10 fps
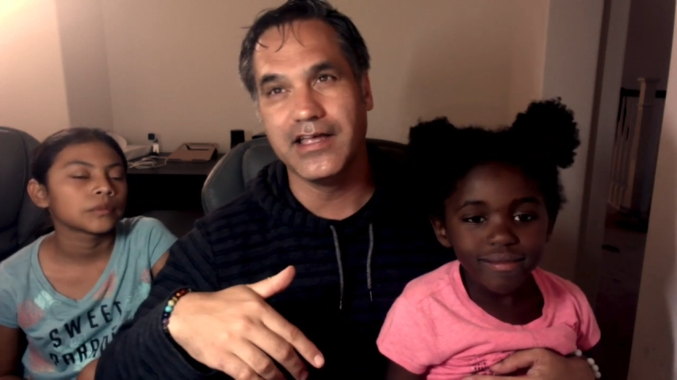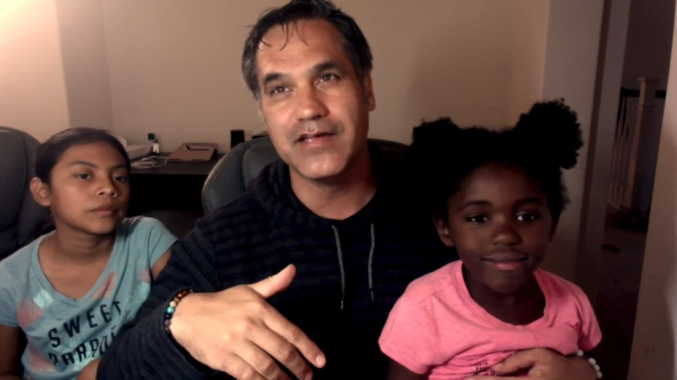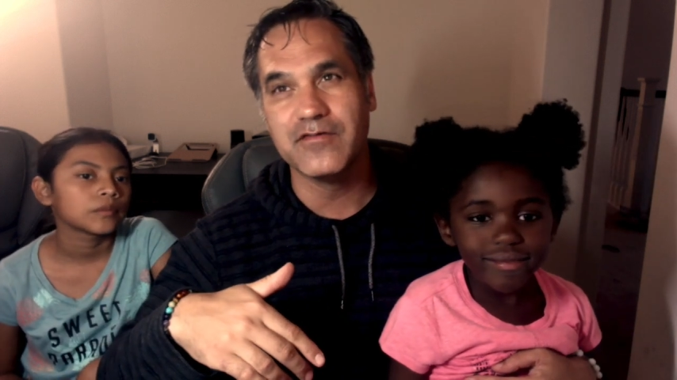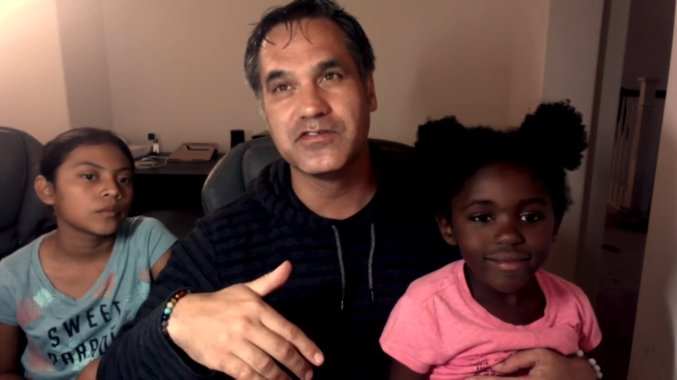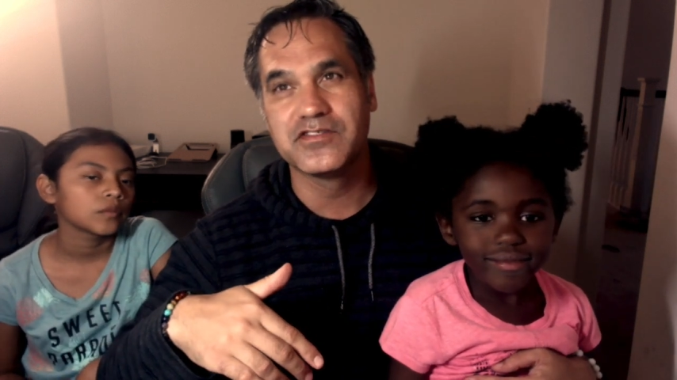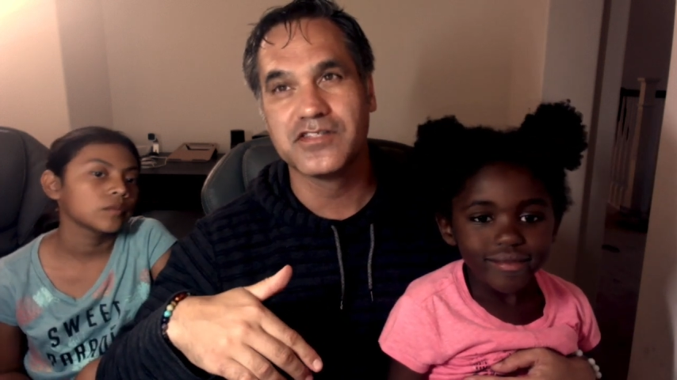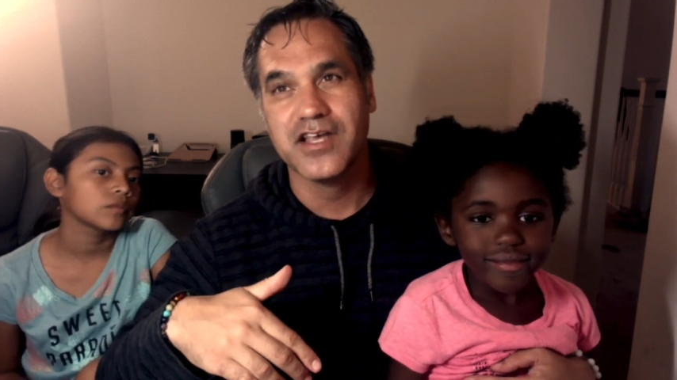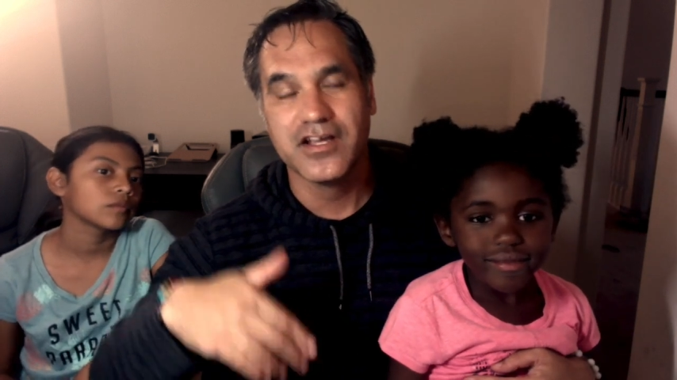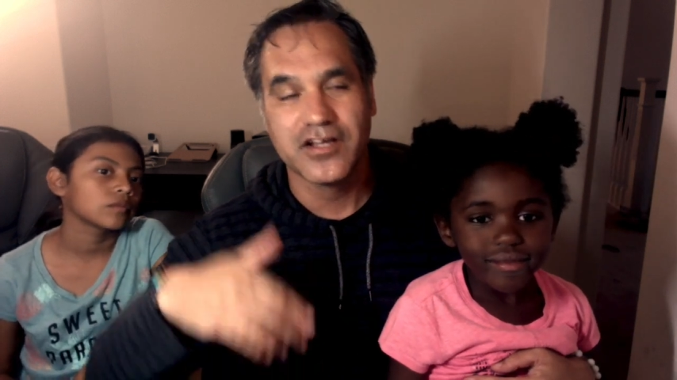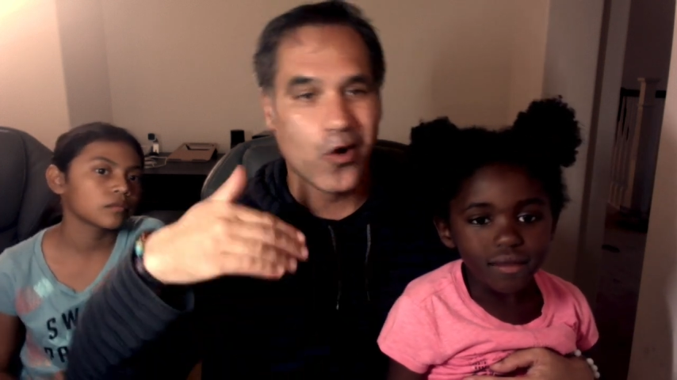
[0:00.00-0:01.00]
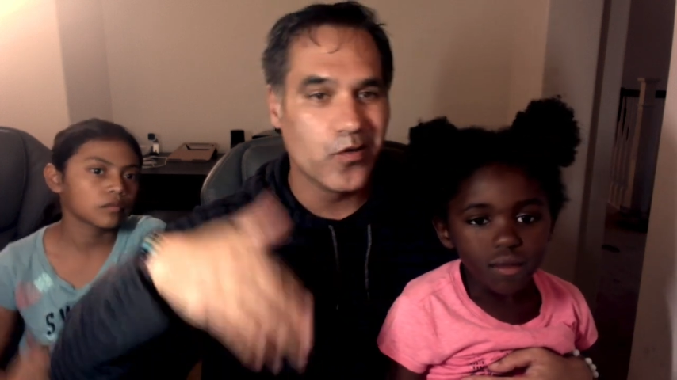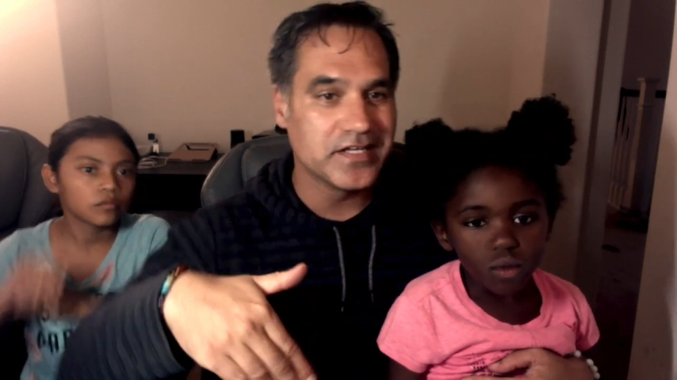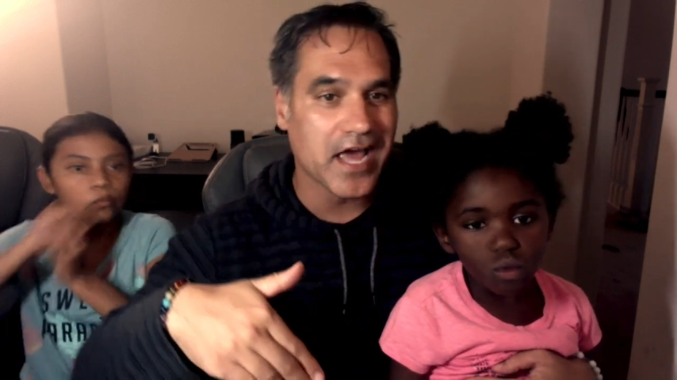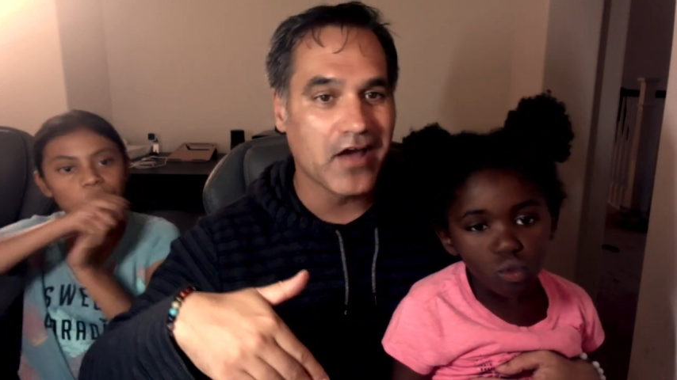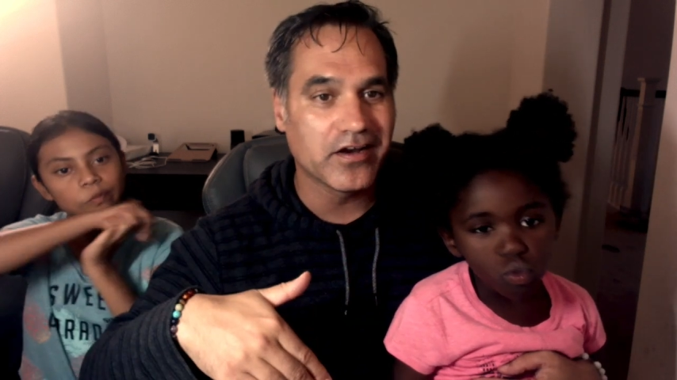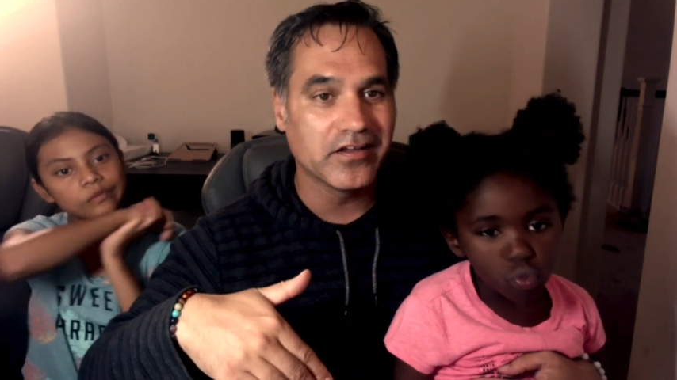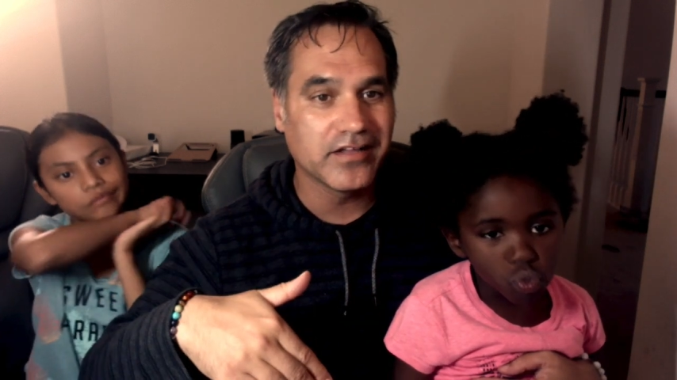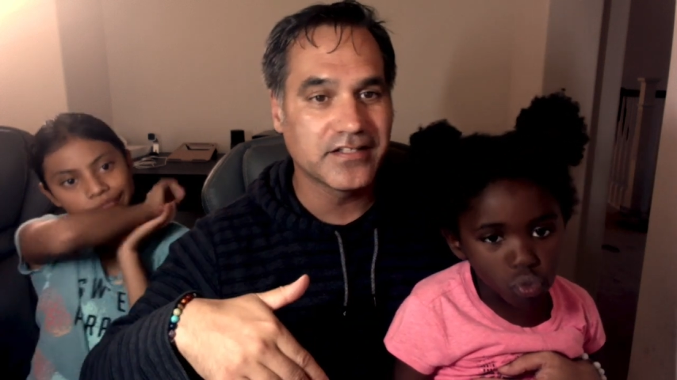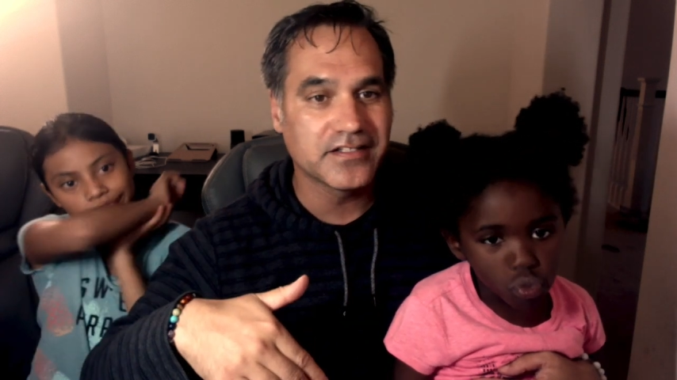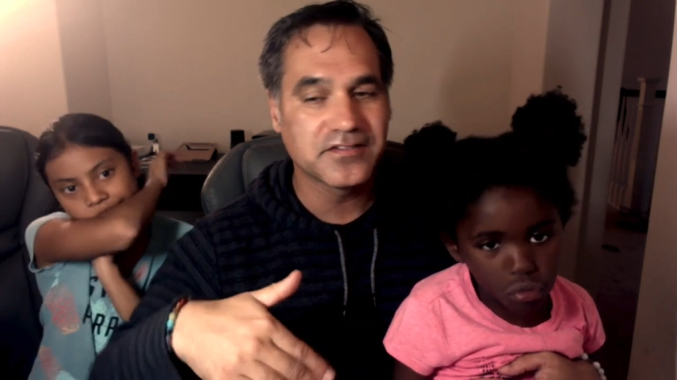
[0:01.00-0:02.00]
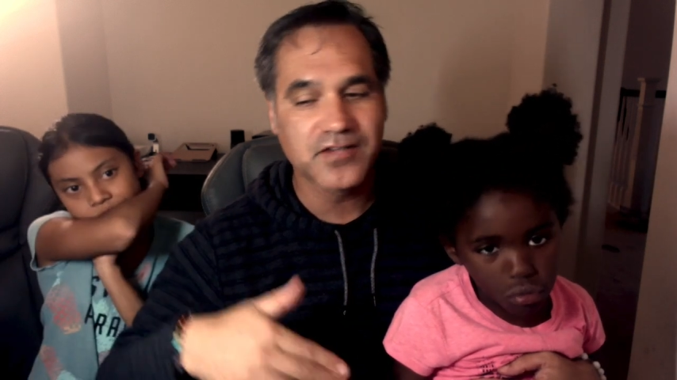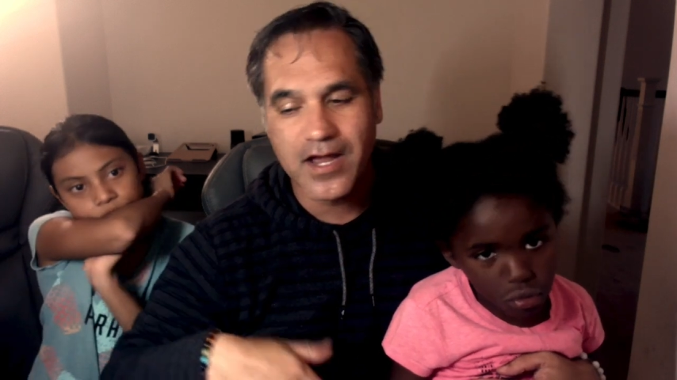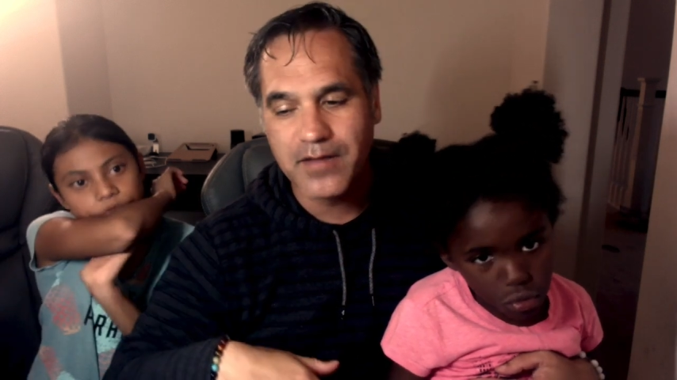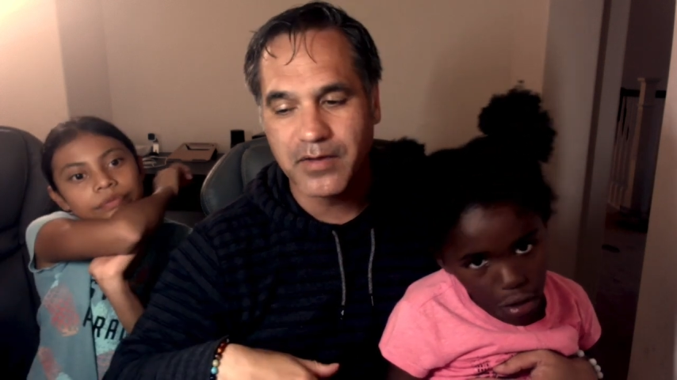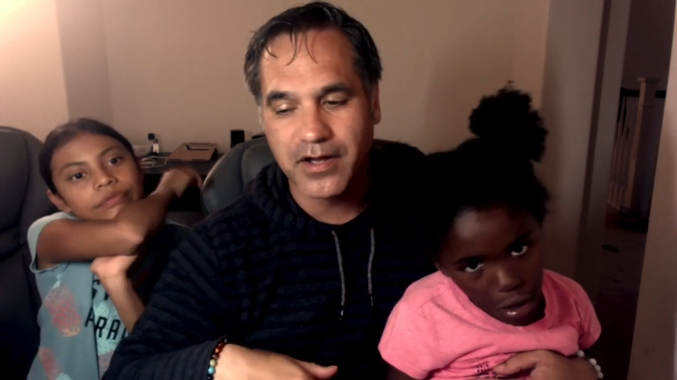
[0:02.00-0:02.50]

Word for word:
Speaker 1: It was going downhill at that time